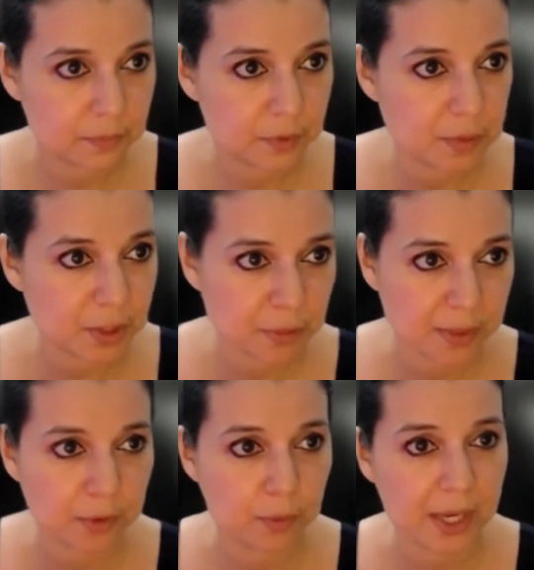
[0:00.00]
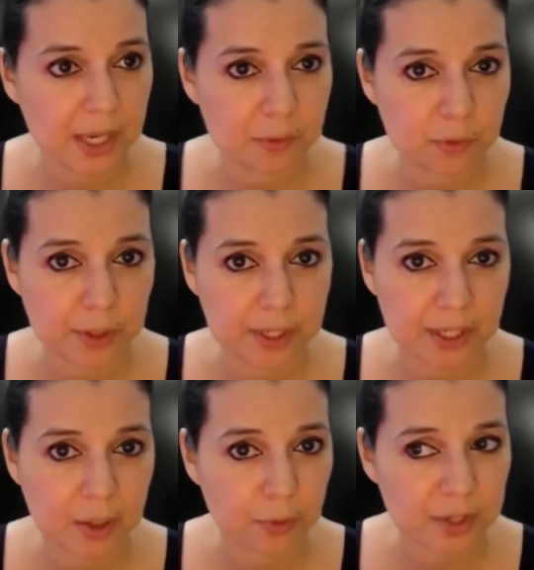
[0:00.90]
Let's make sure my domain name's
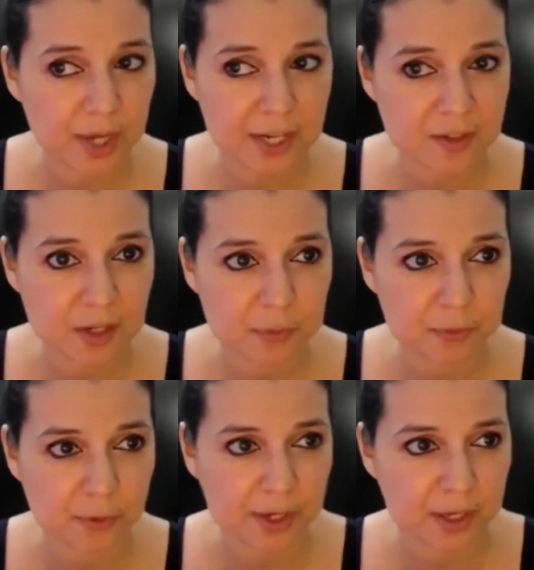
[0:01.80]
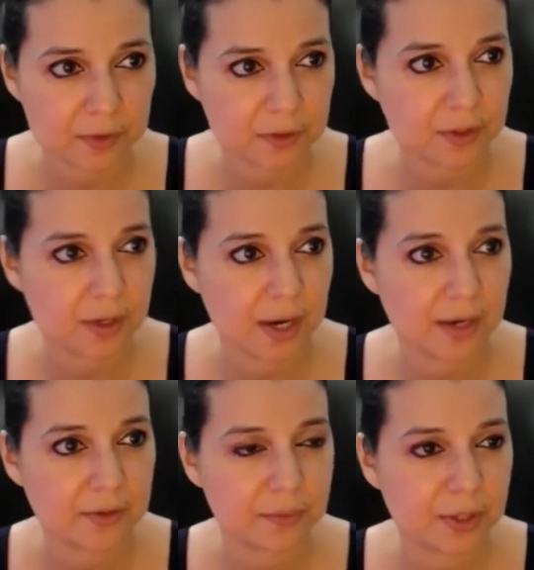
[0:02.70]
working. I always got to test before I give it to you
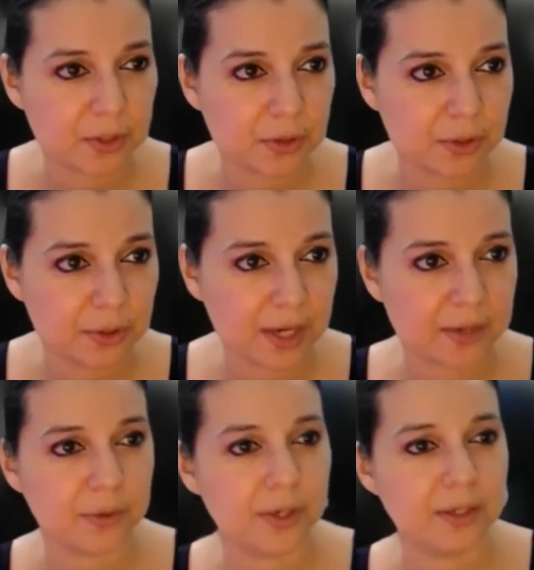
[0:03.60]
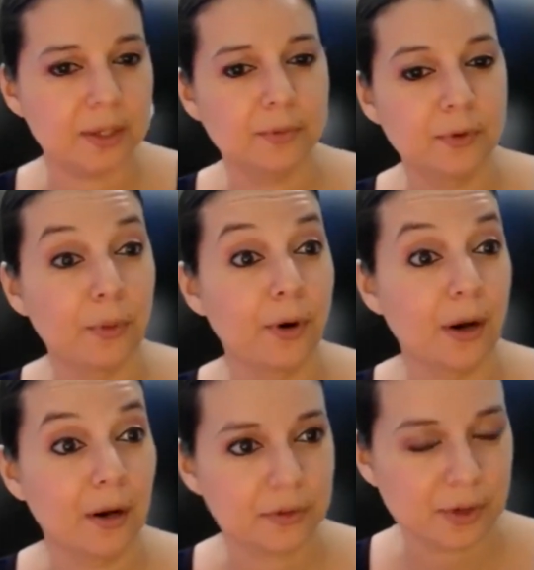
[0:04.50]
guys. Make sure you guys don't end up nowhere
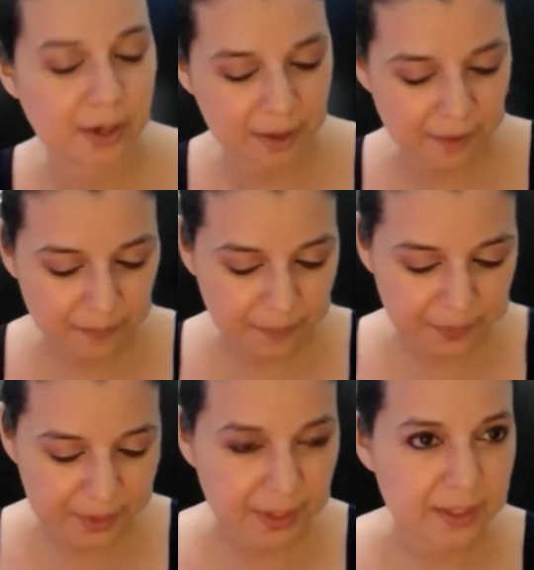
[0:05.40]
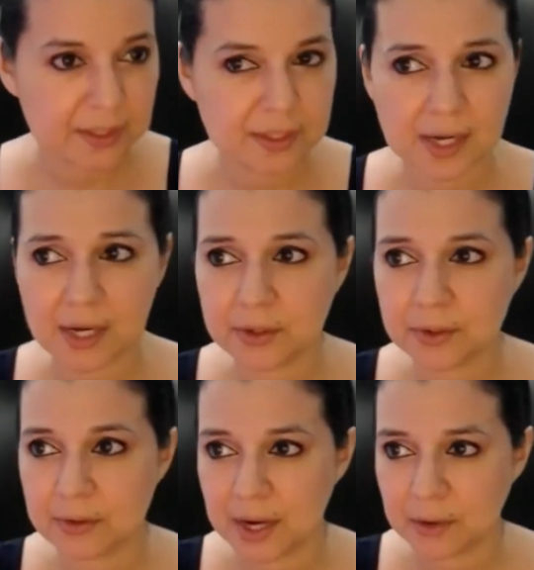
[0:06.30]
else, right? design
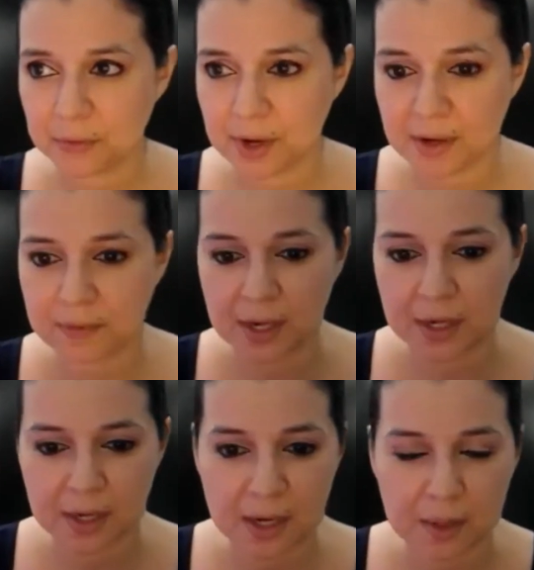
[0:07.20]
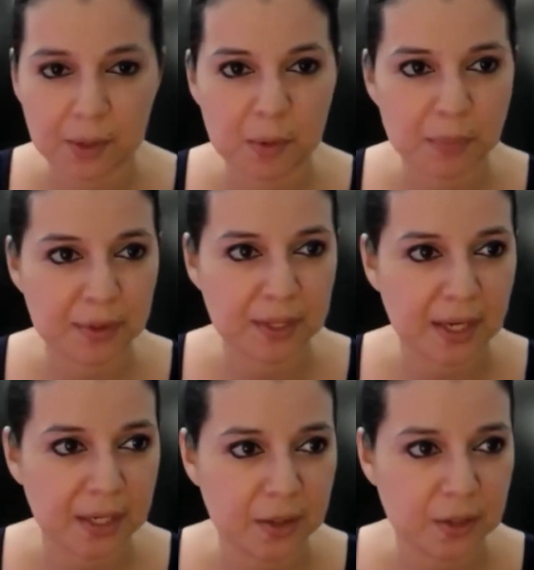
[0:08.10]
your nine to five dot com. Let me put
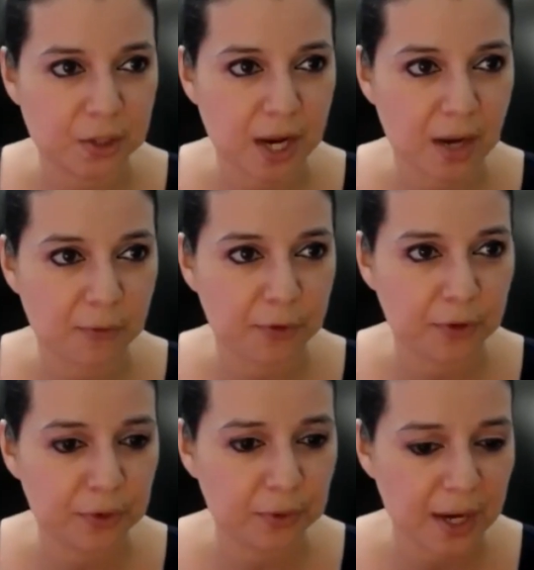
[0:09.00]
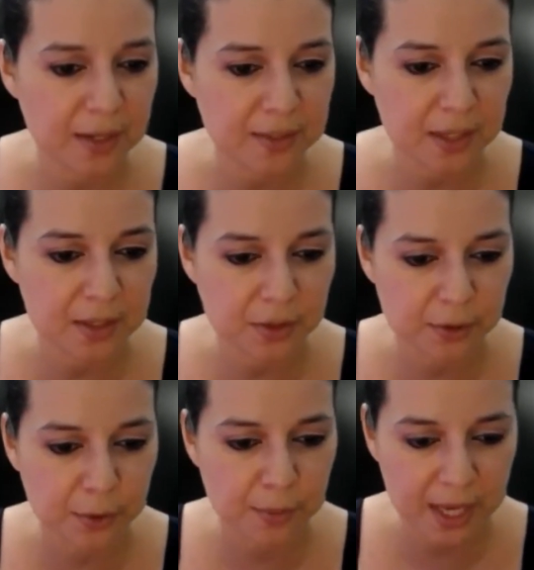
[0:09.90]
that in the chat for you guys. That is our
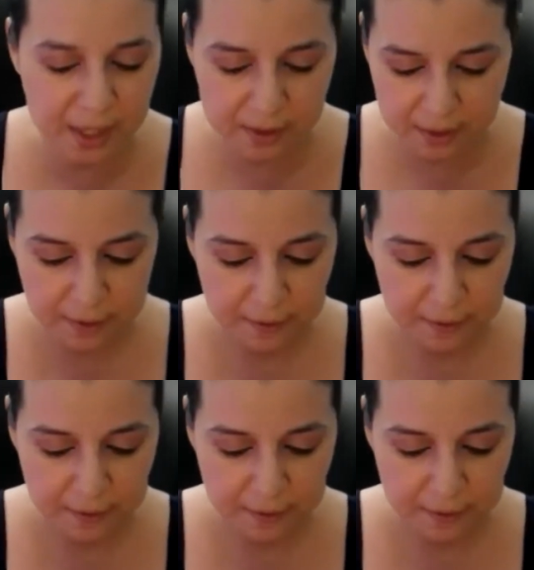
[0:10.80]
domain.